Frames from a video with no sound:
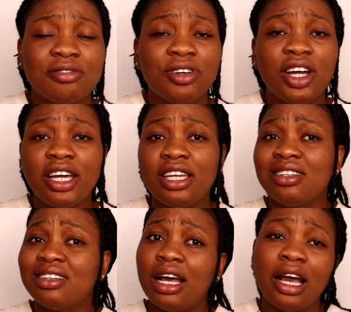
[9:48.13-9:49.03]

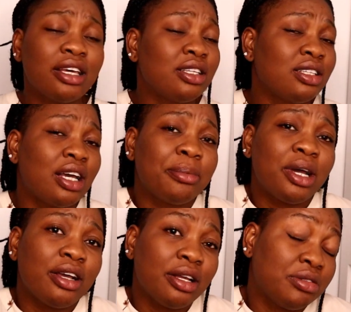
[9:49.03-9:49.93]
fine,
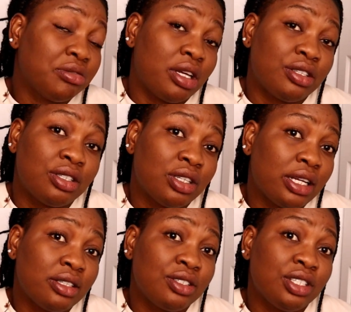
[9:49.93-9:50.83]

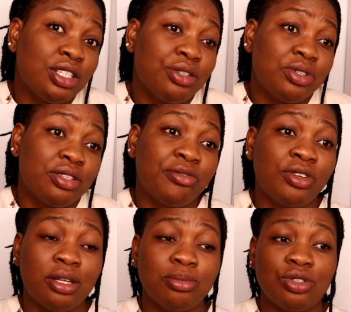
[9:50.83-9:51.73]
I didn't see any reason
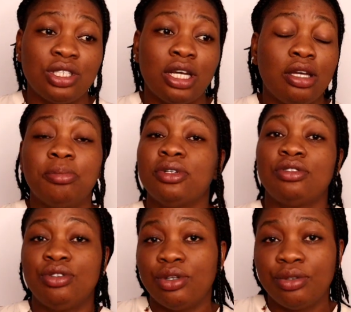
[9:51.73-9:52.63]
for them to deny it,
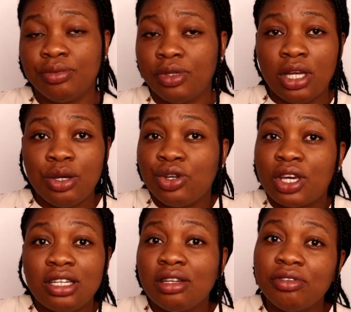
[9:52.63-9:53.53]
but you
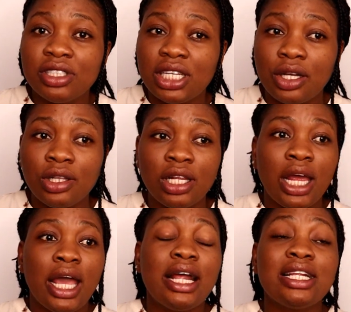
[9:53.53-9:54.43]
can never tell.
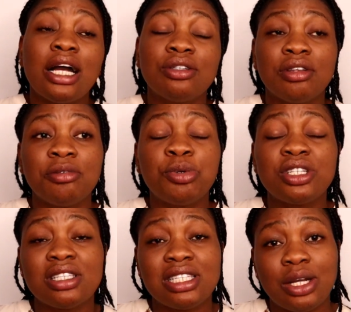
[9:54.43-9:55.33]
And another
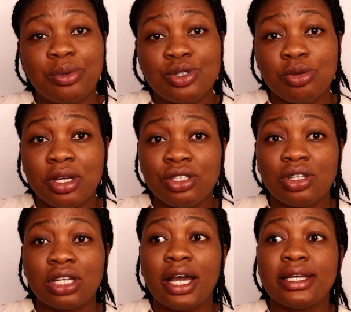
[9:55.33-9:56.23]
important thing I want to
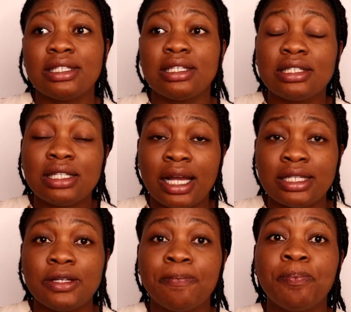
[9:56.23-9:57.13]
mention, guys, is
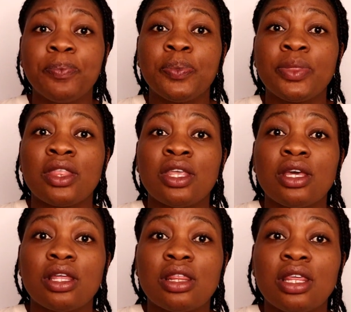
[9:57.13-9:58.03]
that
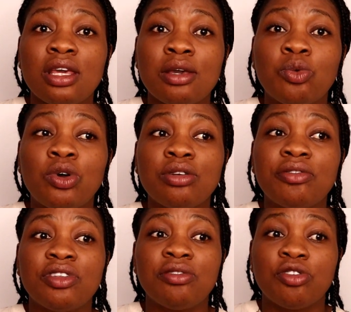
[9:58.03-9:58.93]
one
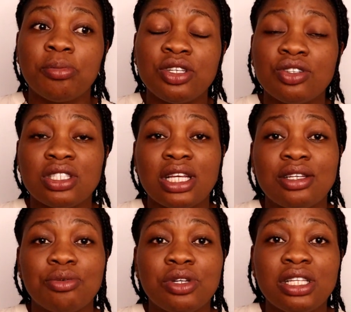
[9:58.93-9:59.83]
of the information that
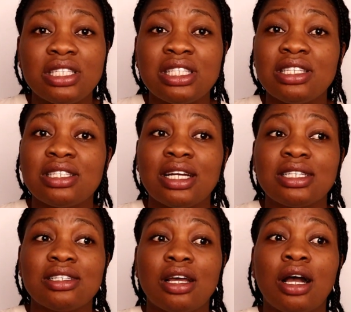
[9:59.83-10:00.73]
they released is
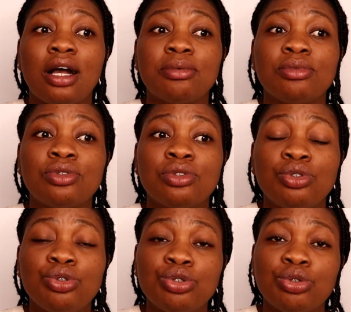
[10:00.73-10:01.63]
that
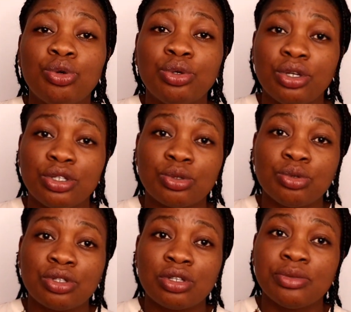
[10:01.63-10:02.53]
you should hold your schools